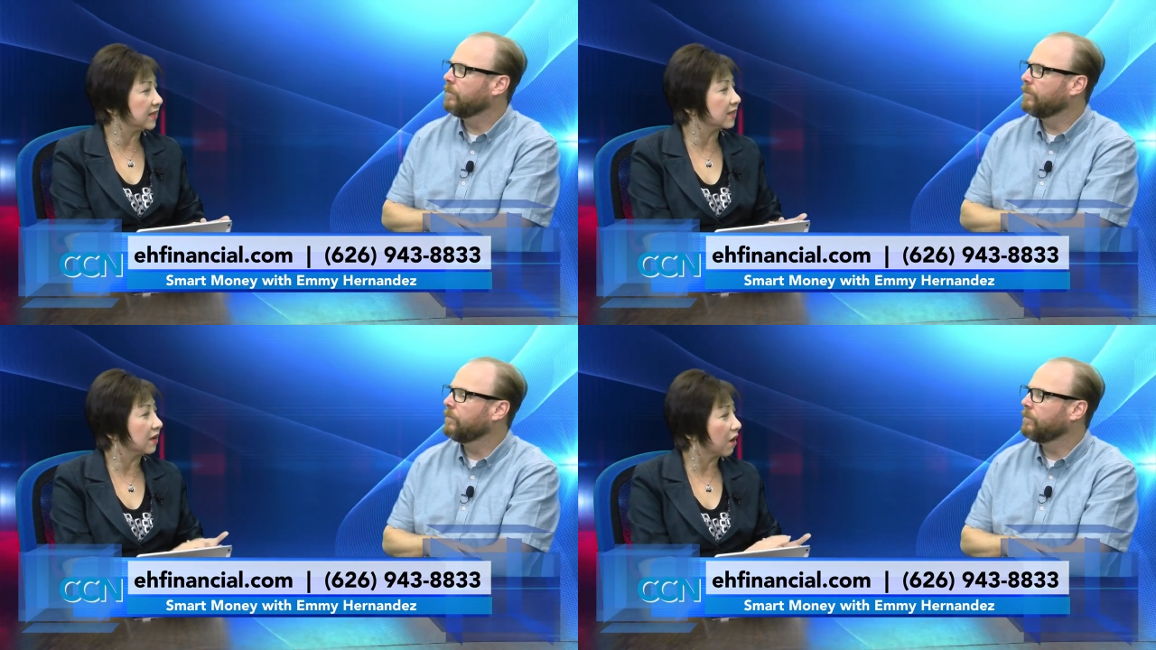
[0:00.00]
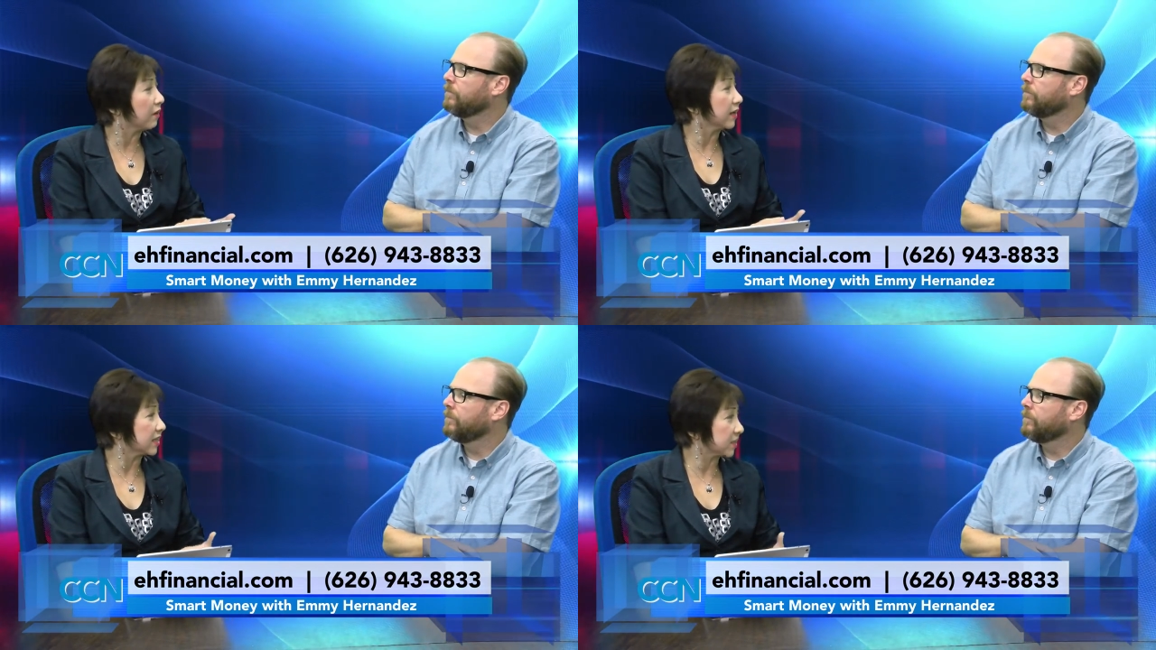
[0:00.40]
Speaker 1: there's a
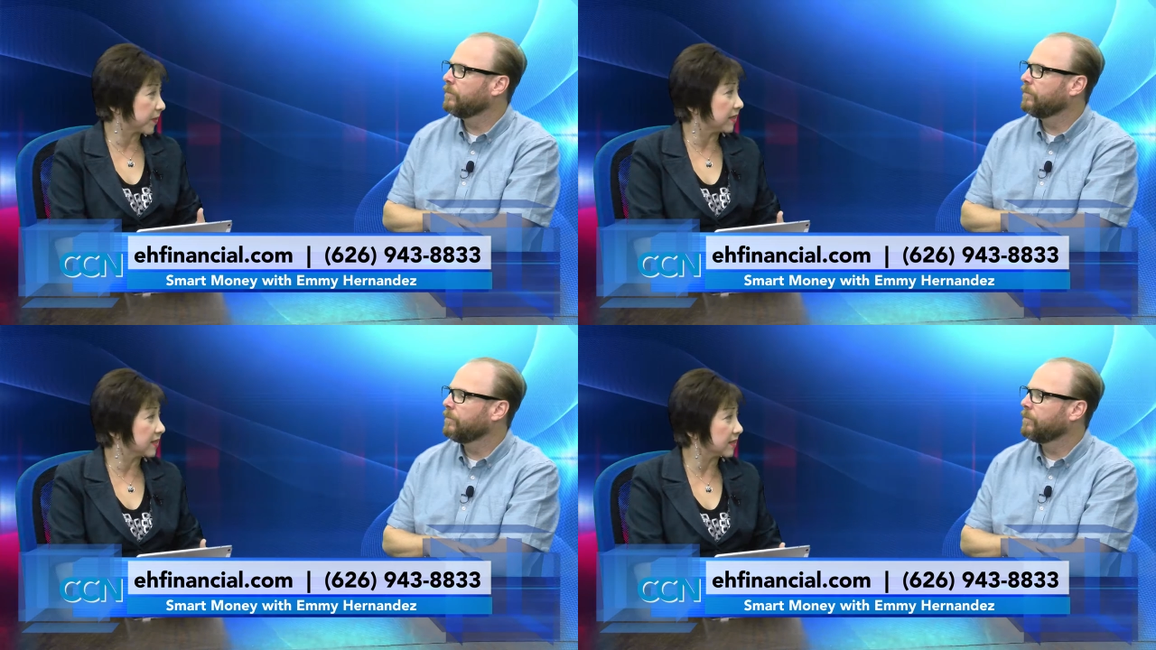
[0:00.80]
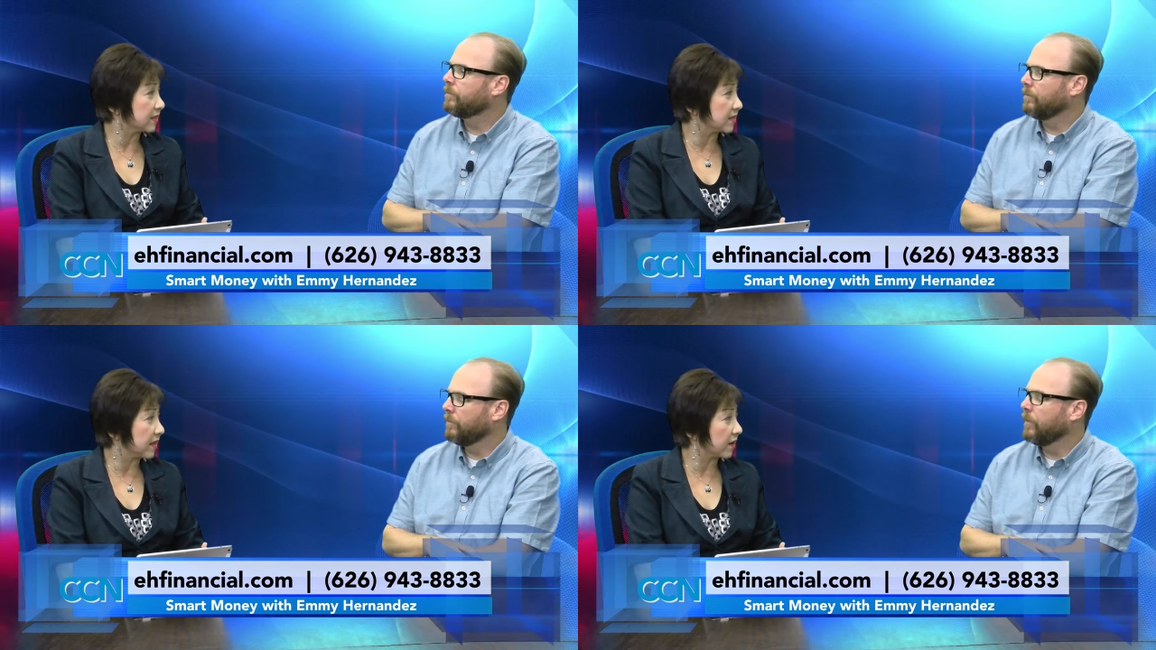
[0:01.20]
lot of
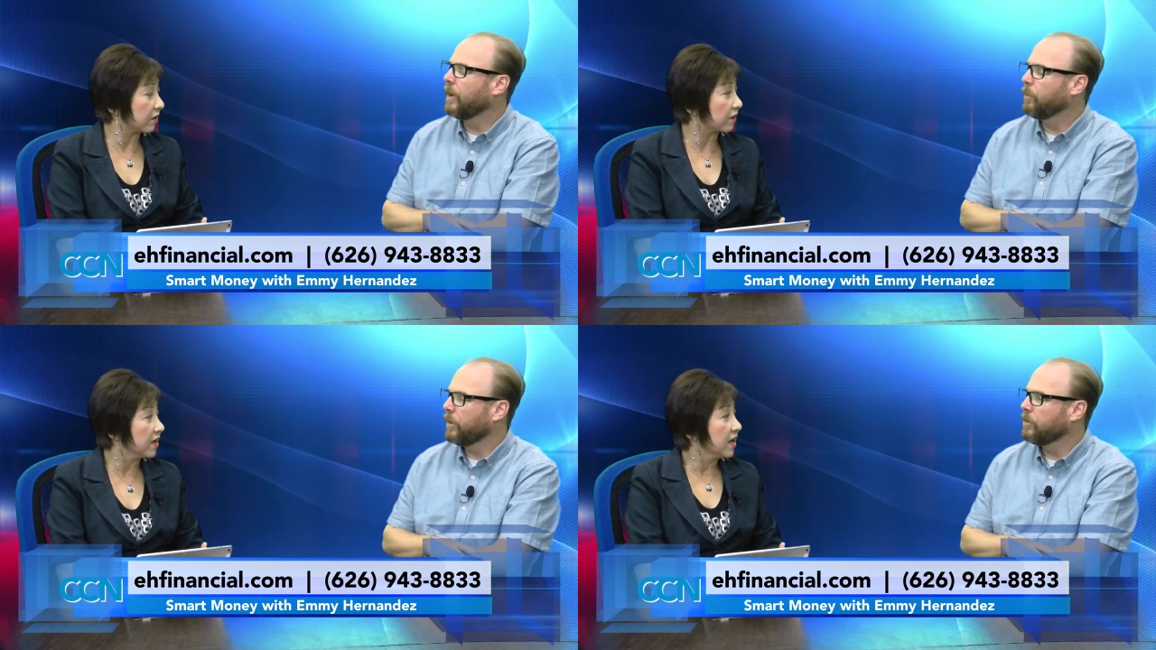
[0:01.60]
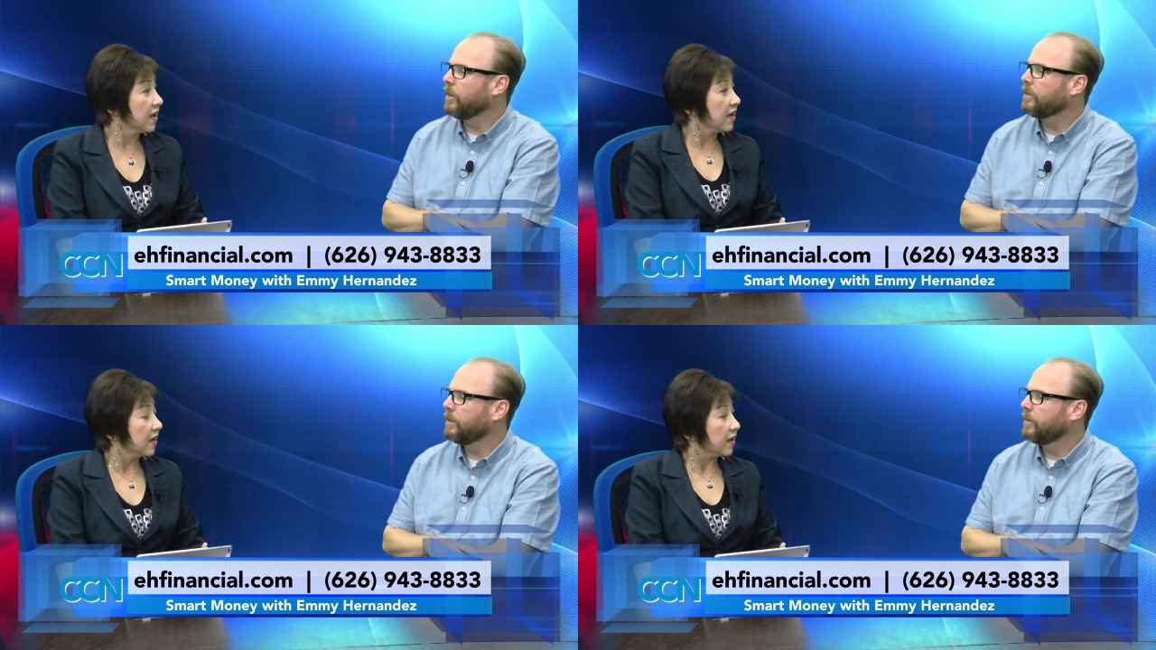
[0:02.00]
expenses there very much
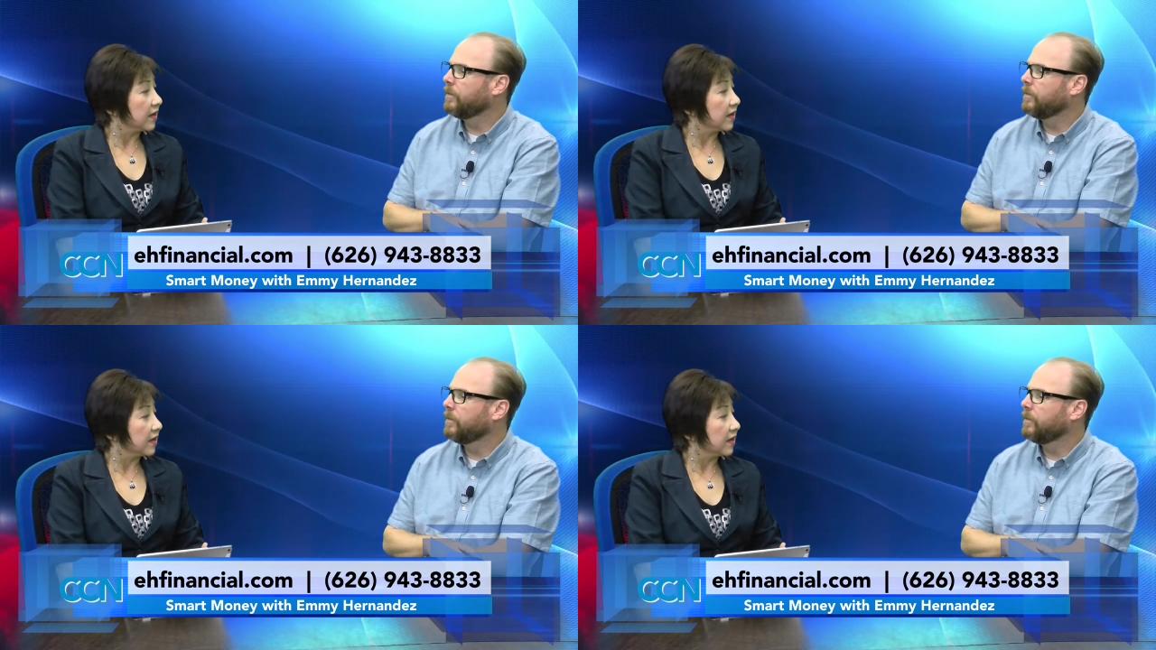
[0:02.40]
yes